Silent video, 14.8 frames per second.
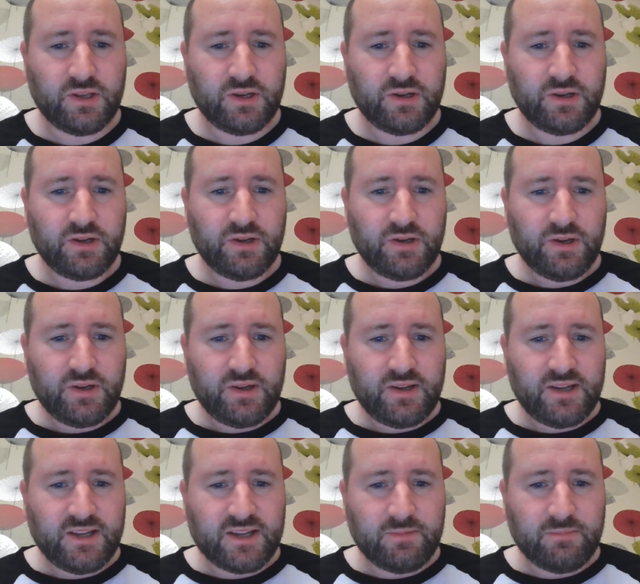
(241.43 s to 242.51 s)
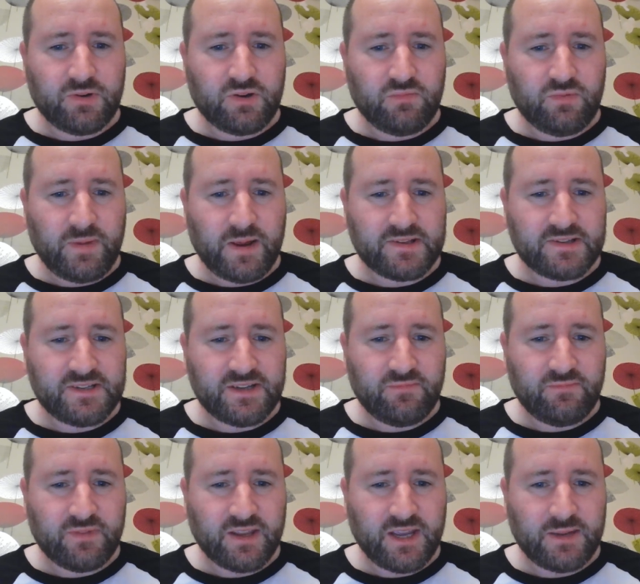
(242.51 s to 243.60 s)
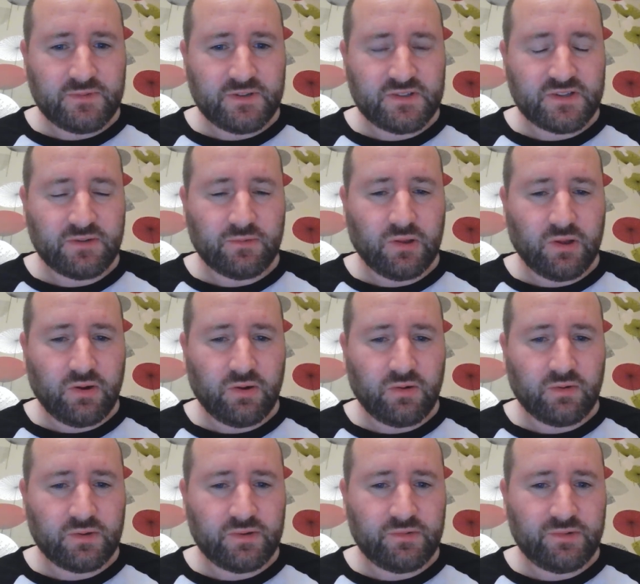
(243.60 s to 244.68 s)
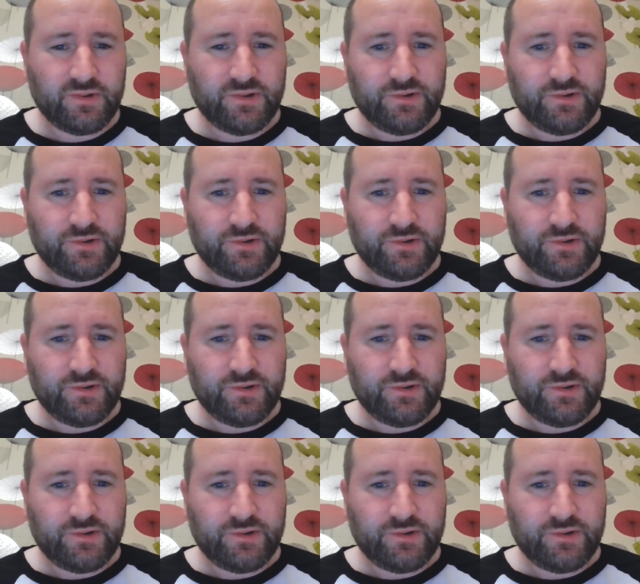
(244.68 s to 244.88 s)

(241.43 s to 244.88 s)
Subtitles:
and it can become repetitive, and the games are too long.